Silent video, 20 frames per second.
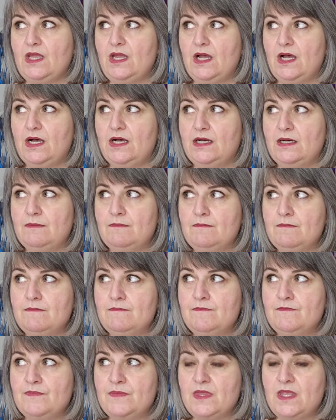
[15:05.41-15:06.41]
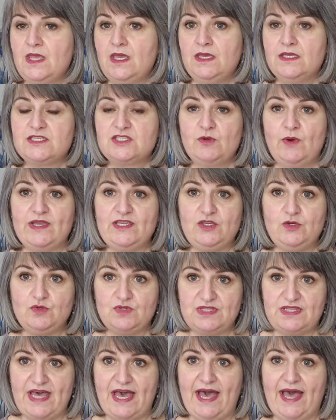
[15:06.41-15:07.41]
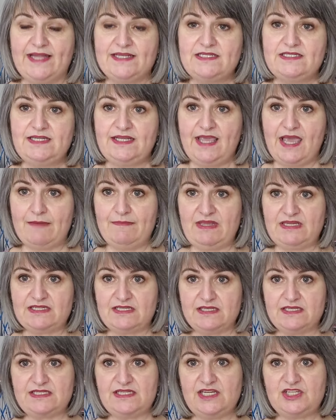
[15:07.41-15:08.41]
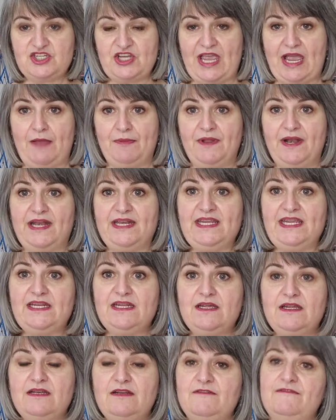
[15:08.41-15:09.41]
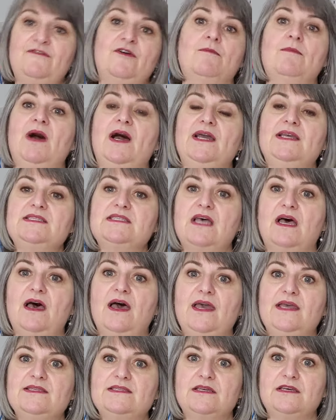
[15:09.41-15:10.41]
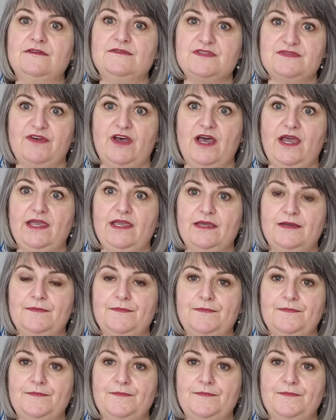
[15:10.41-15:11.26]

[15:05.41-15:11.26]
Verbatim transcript: Um, so I used that to get me to the stitch count that I needed for my size of Zweig.